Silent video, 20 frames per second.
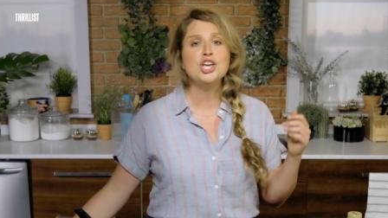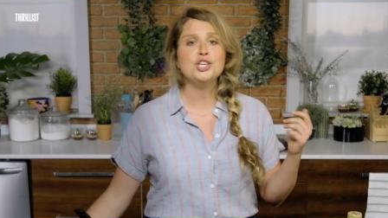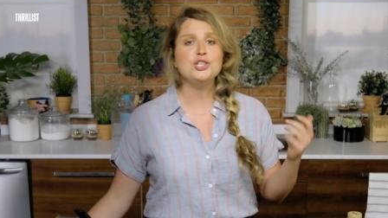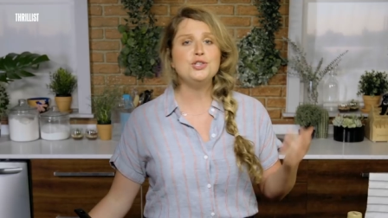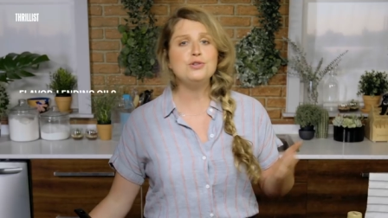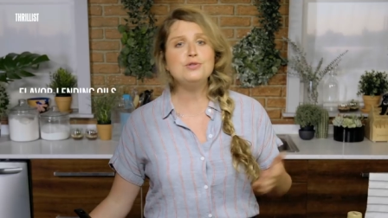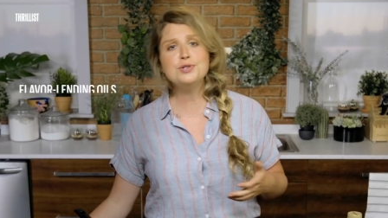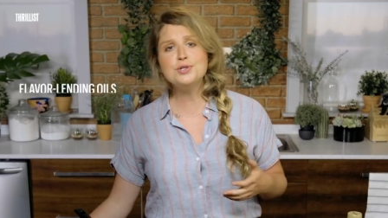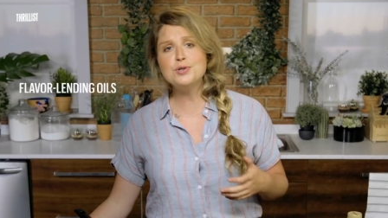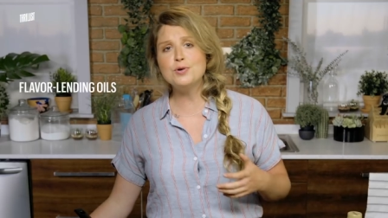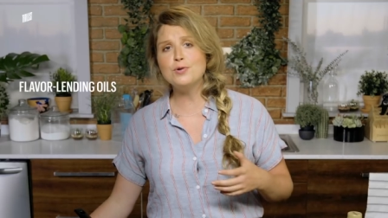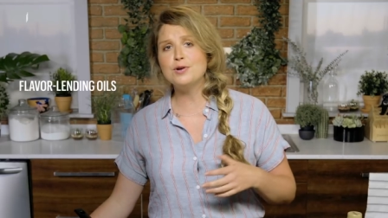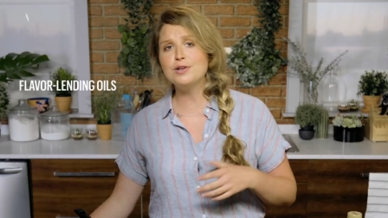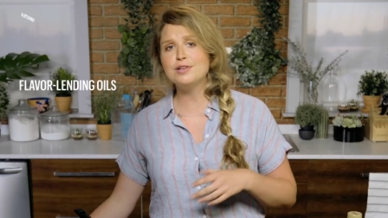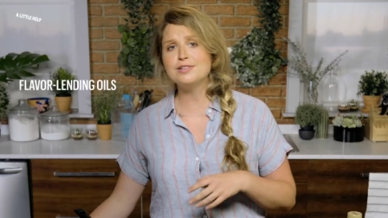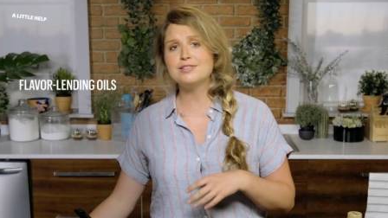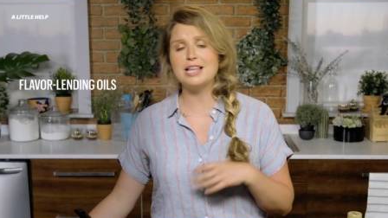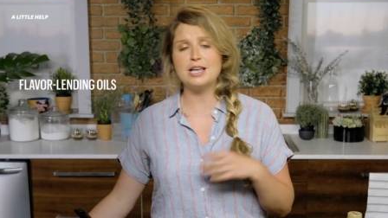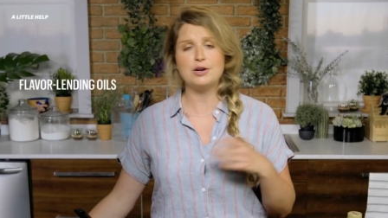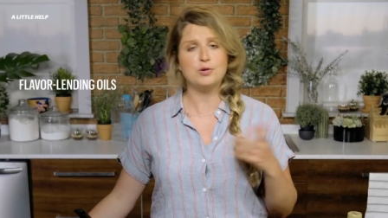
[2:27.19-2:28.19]
Use
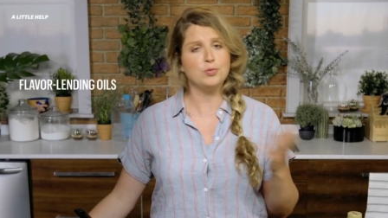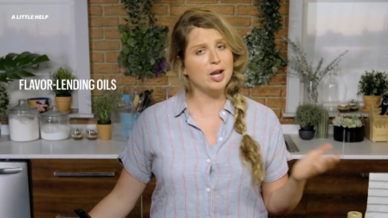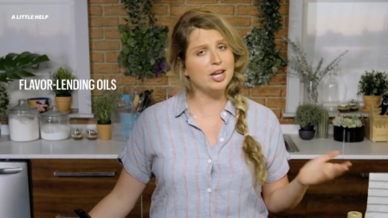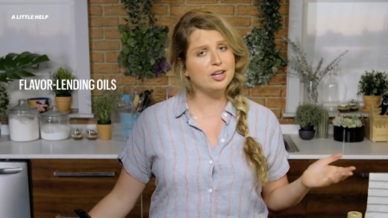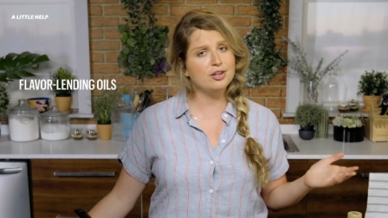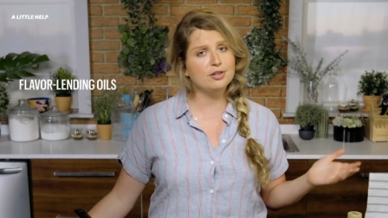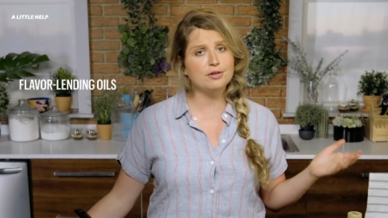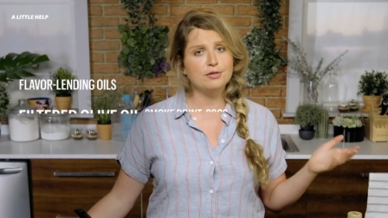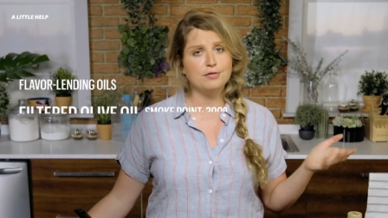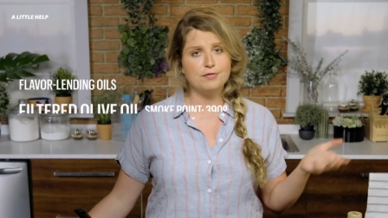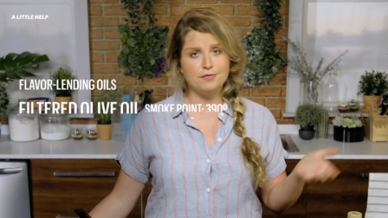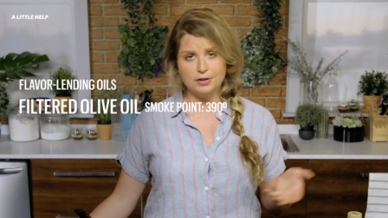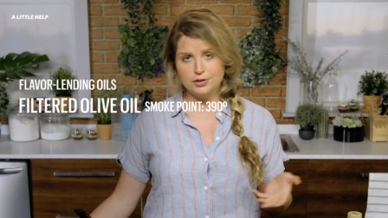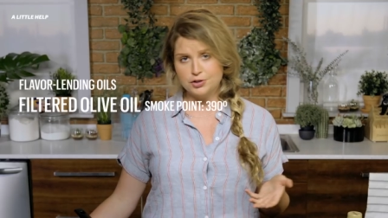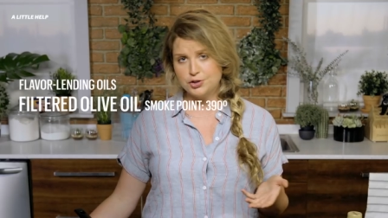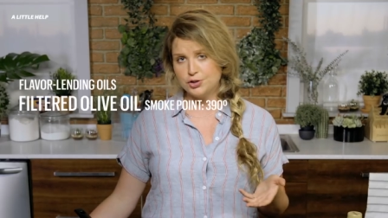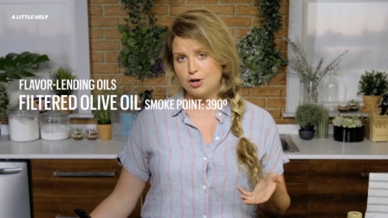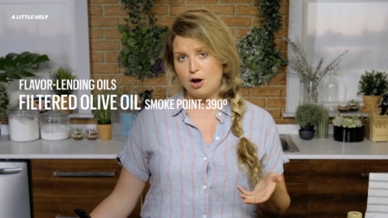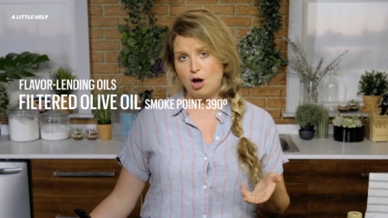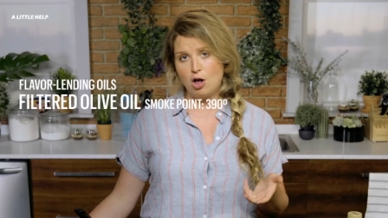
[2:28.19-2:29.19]
oils like regular
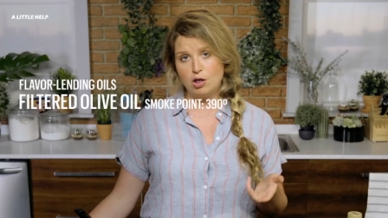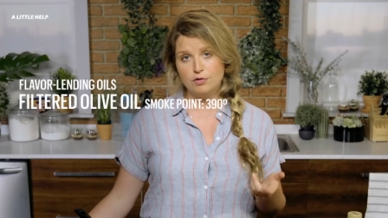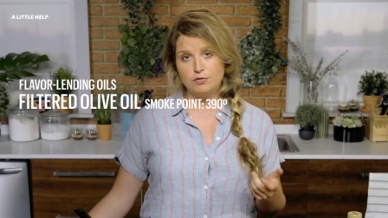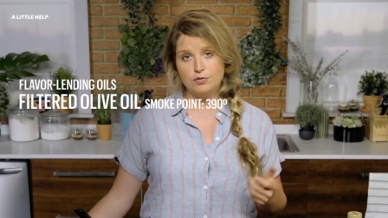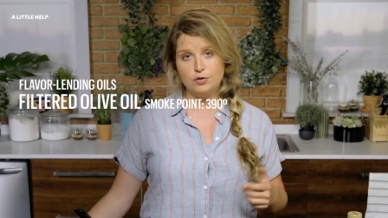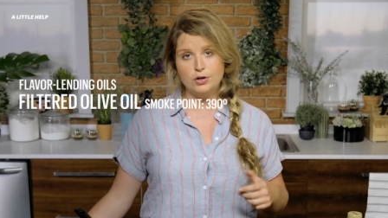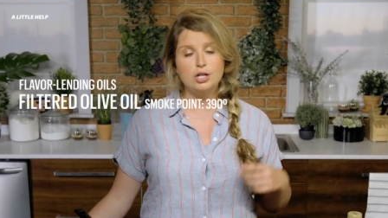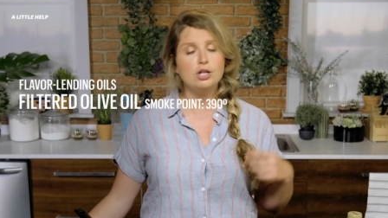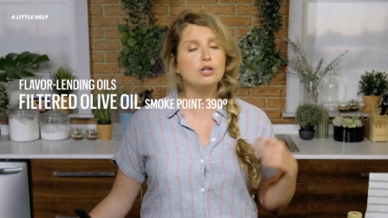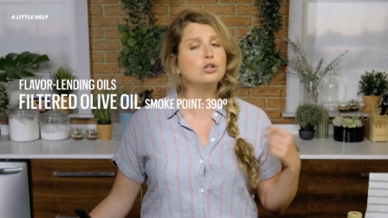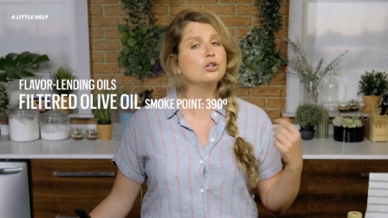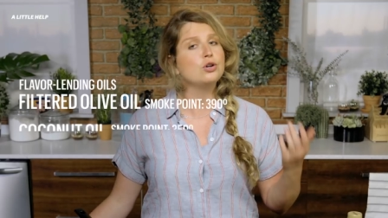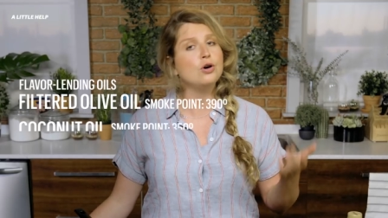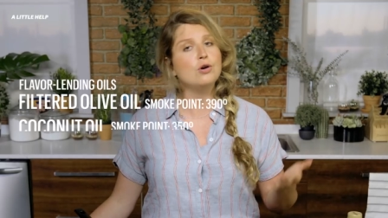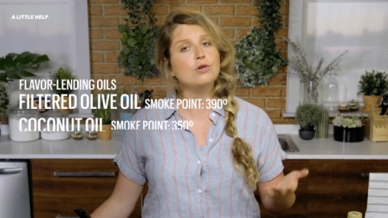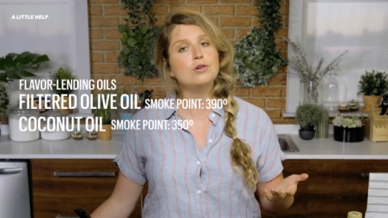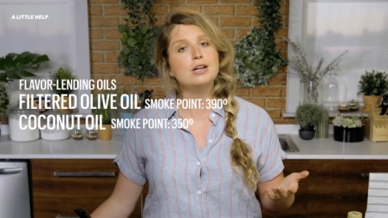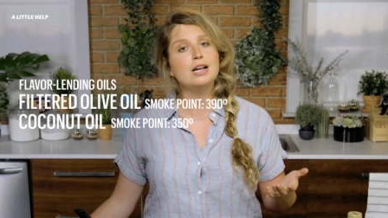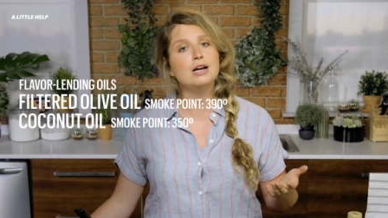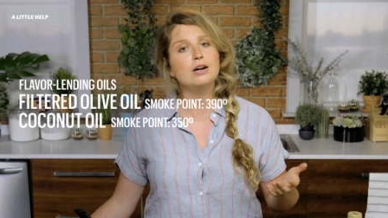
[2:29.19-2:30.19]
filtered olive oil,
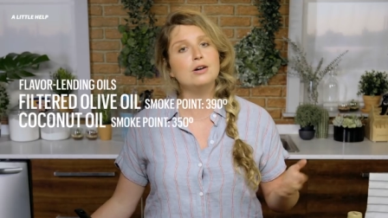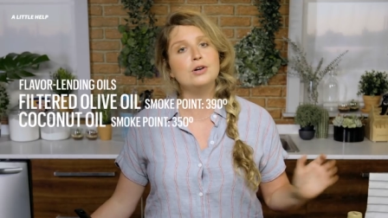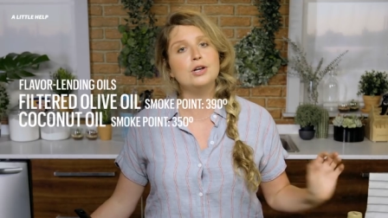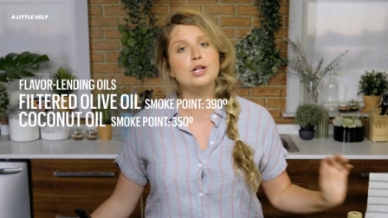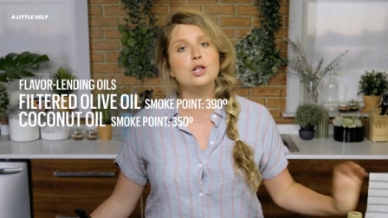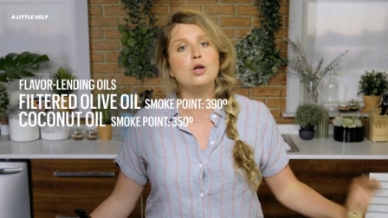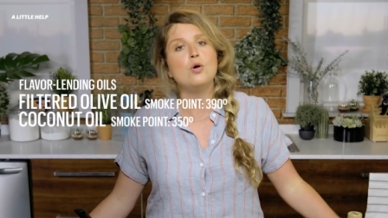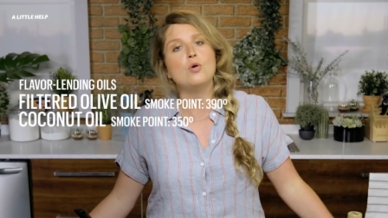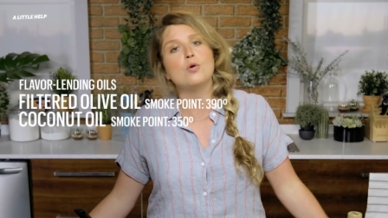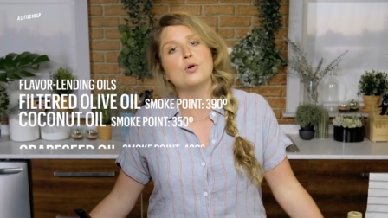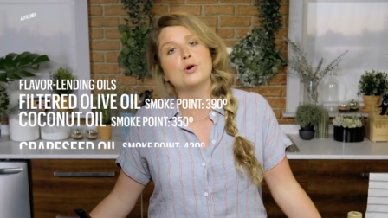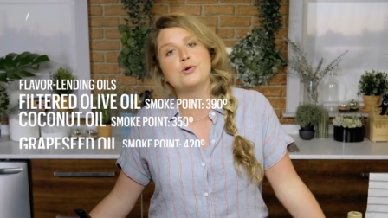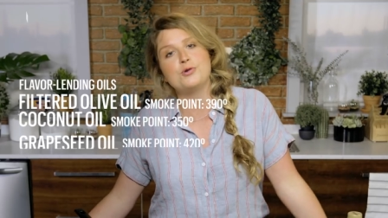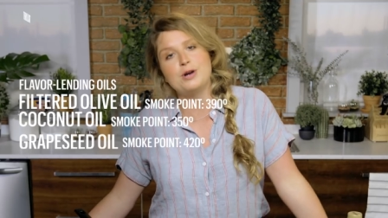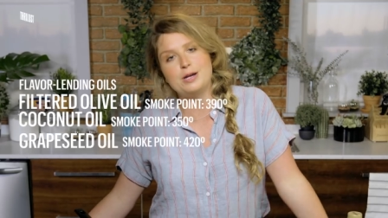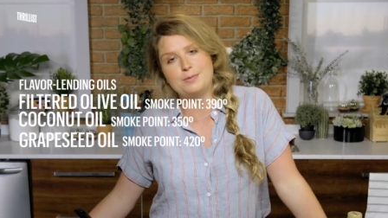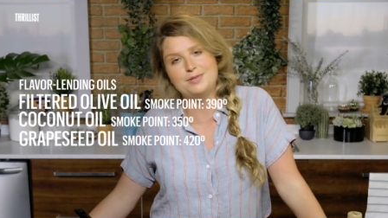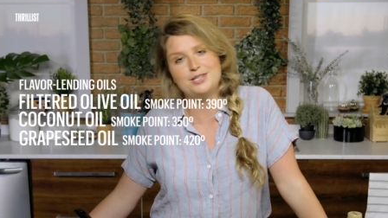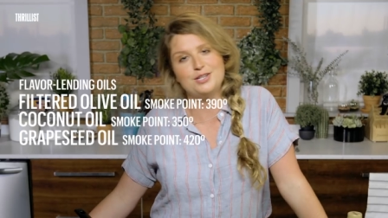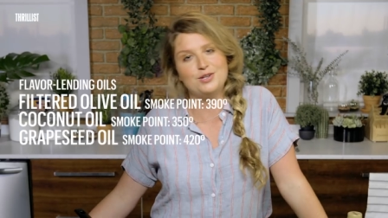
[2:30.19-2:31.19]
coconut oil, or
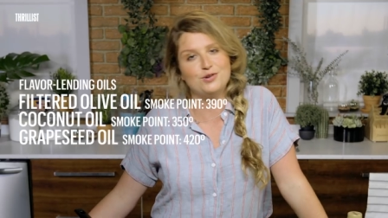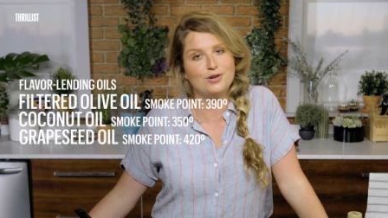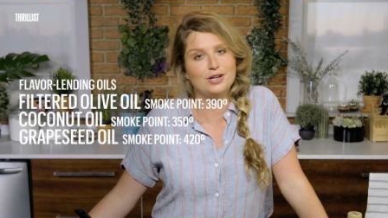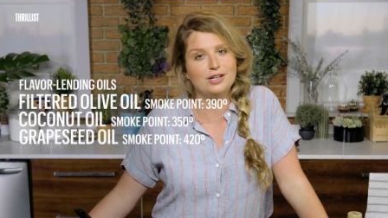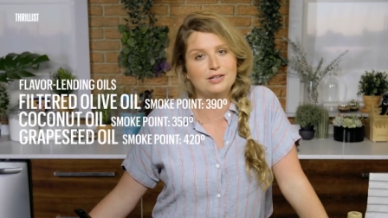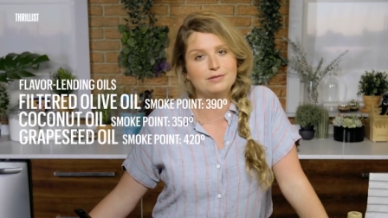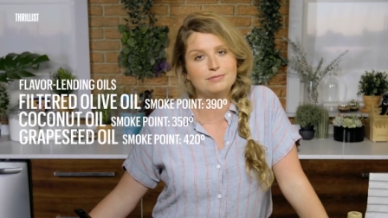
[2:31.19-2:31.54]
grapeseed oil.